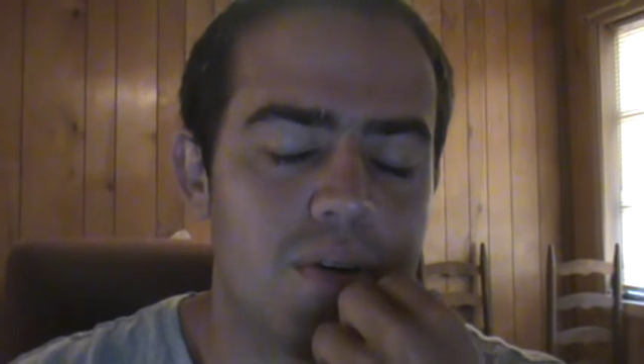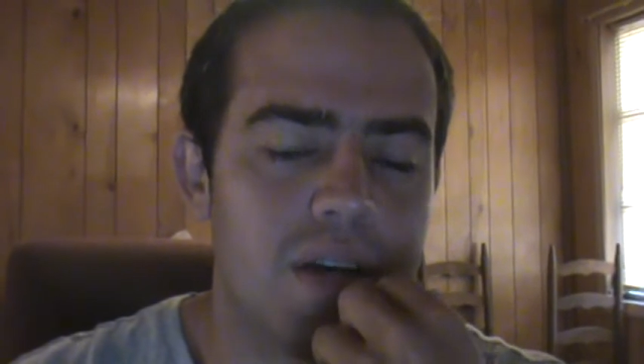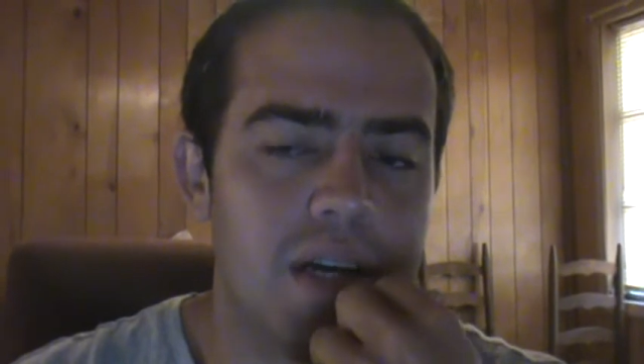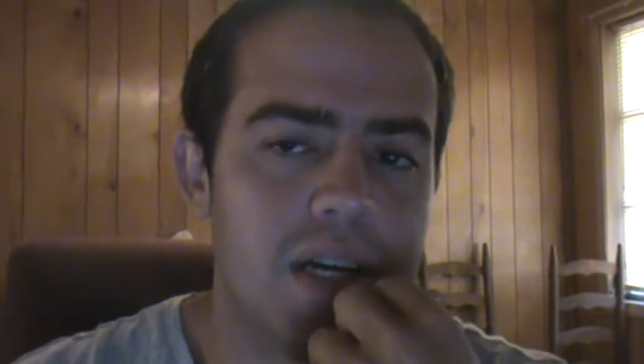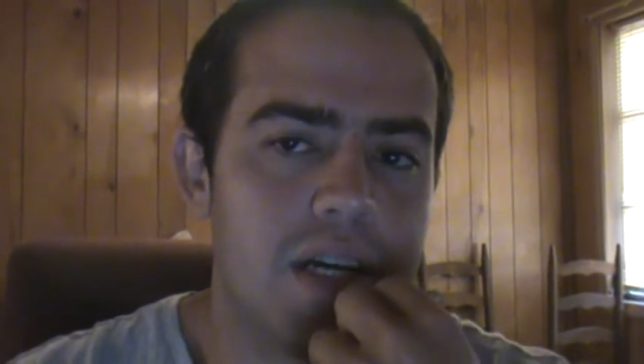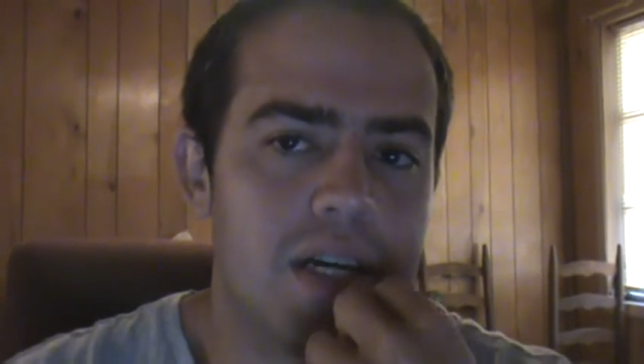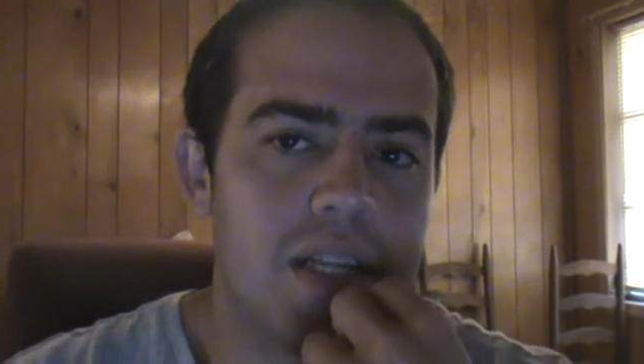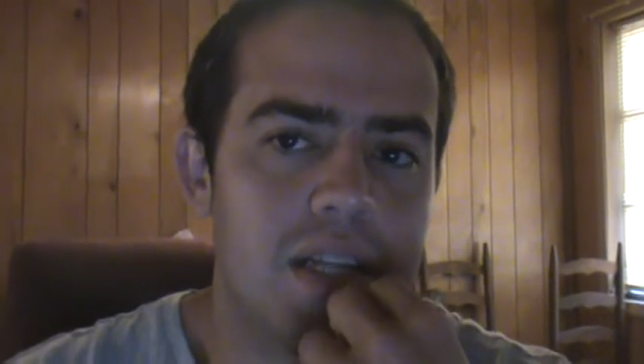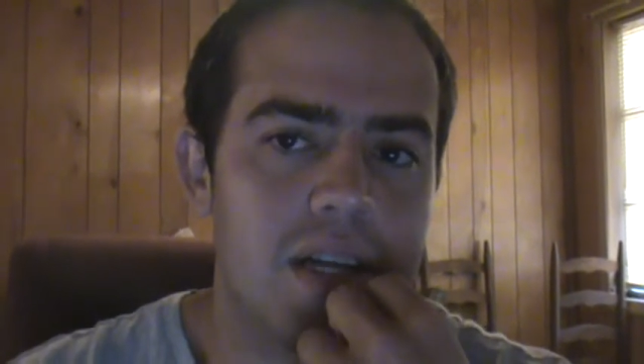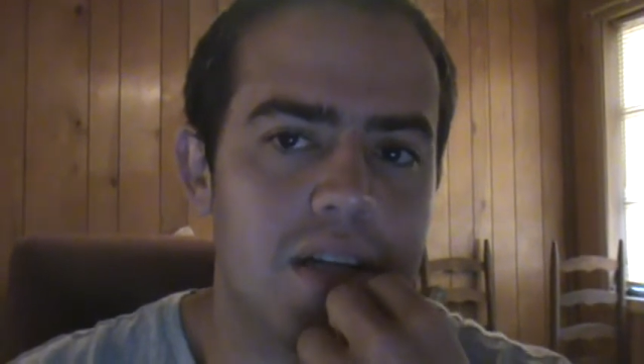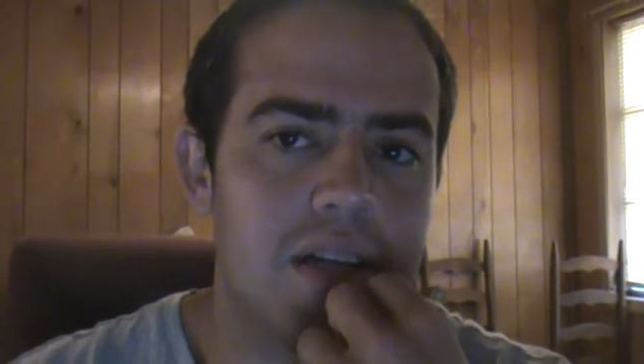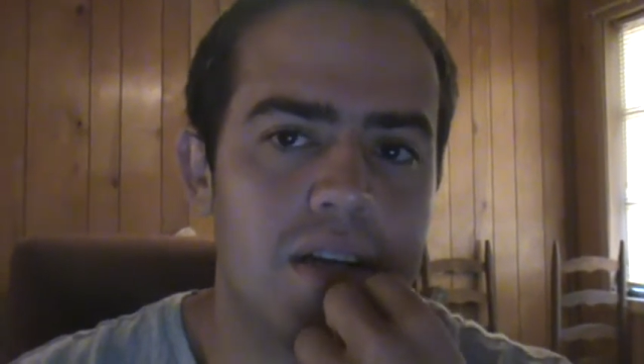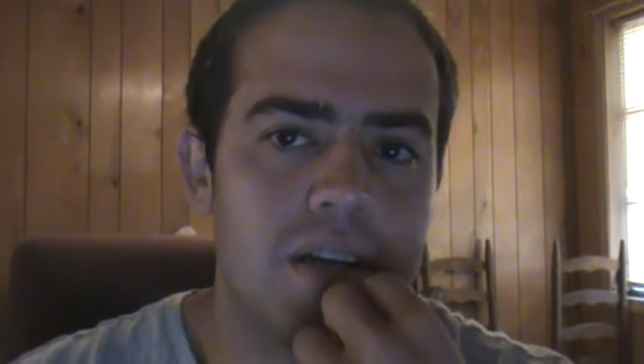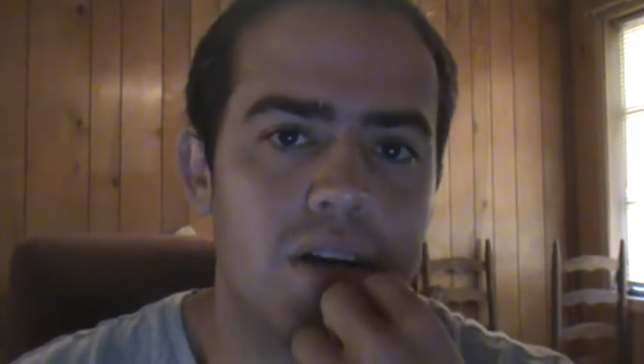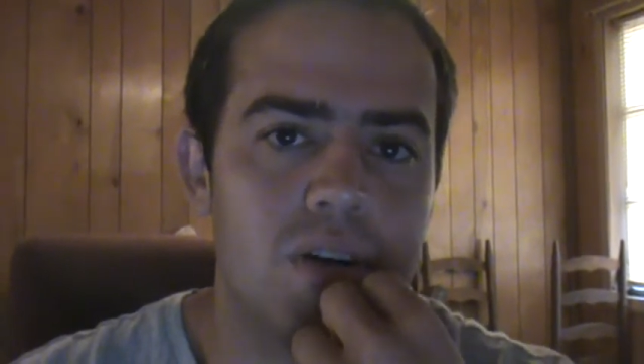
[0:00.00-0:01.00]
naked and they
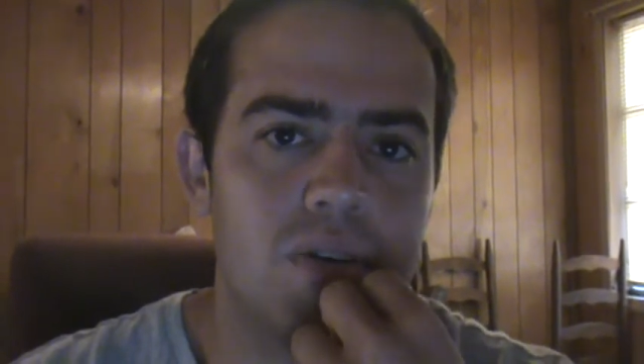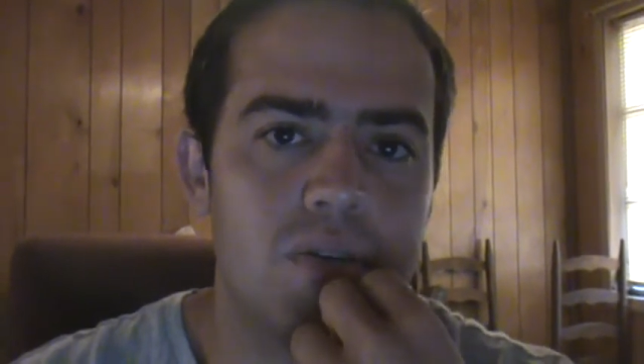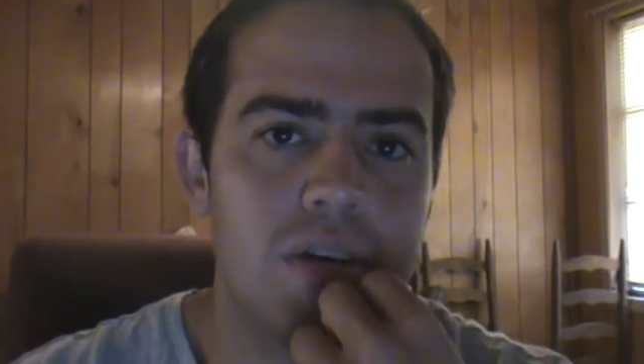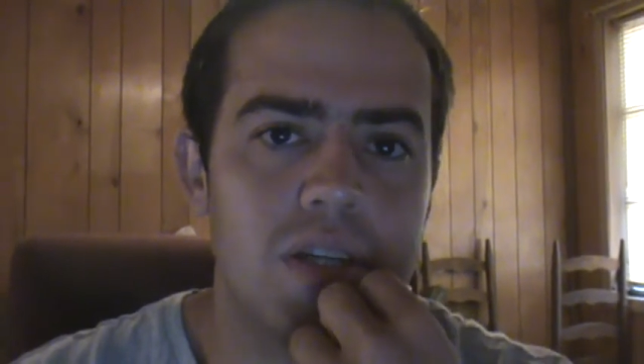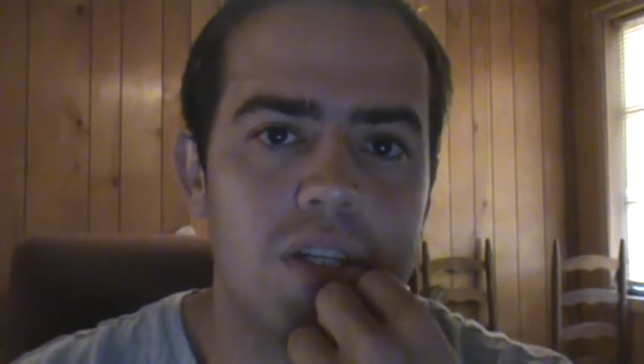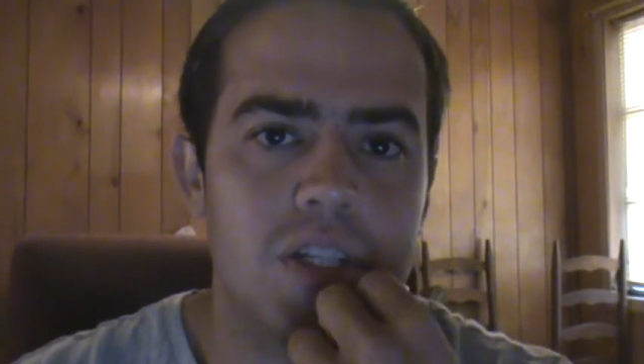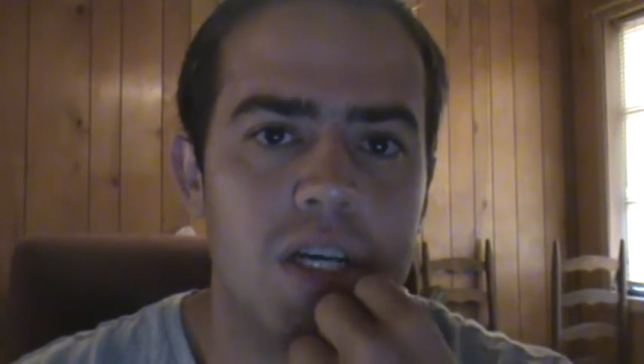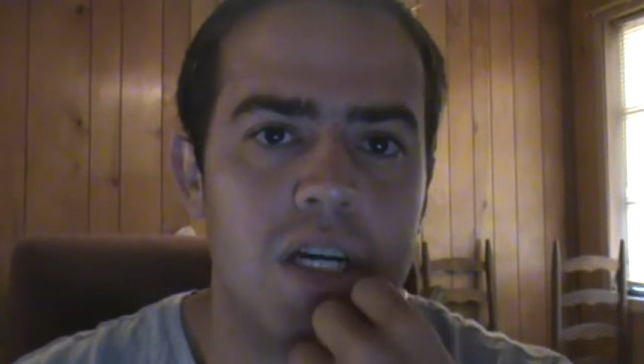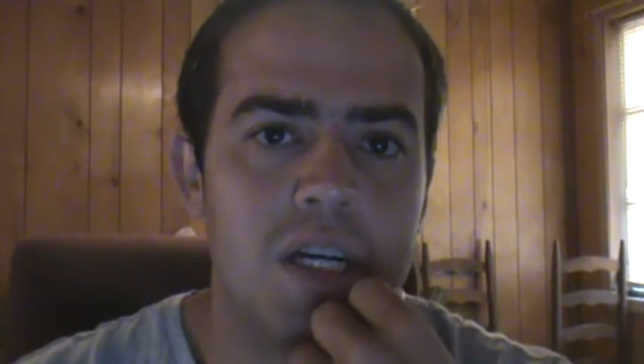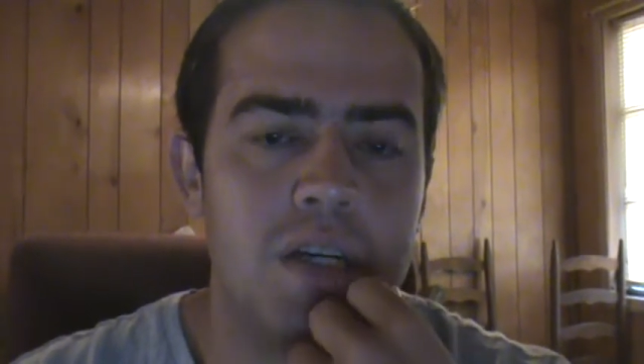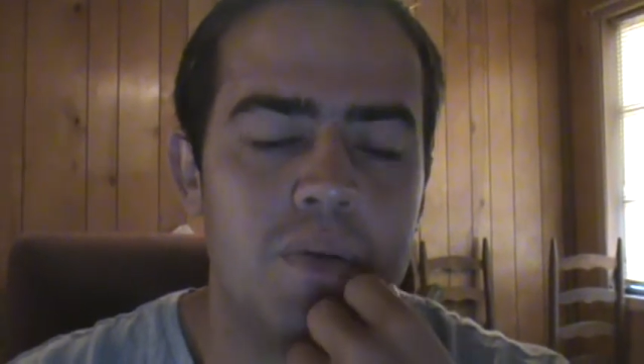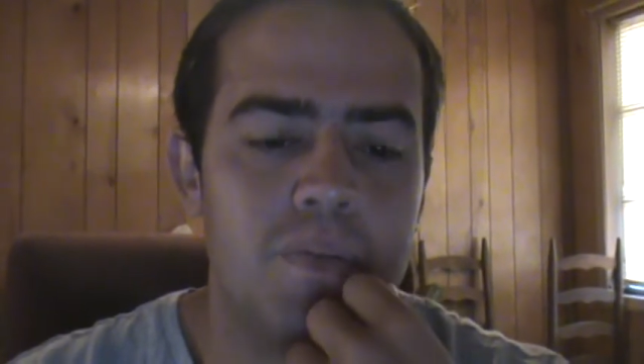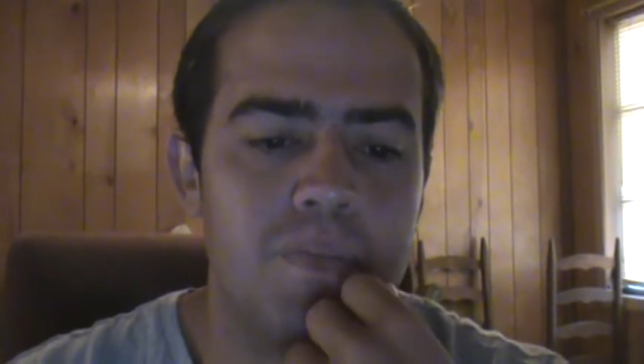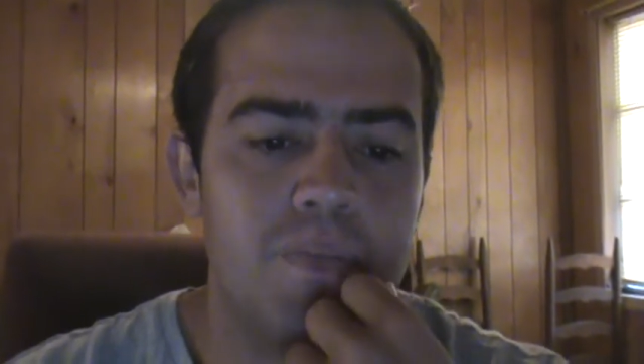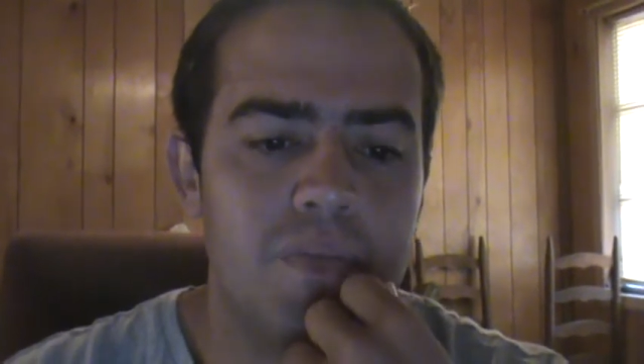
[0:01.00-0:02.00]
didn't know any
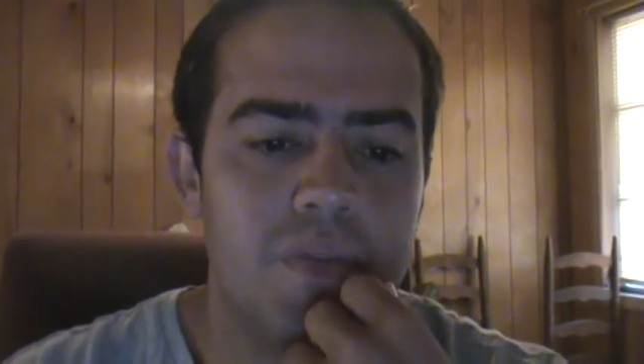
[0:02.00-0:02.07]
shame.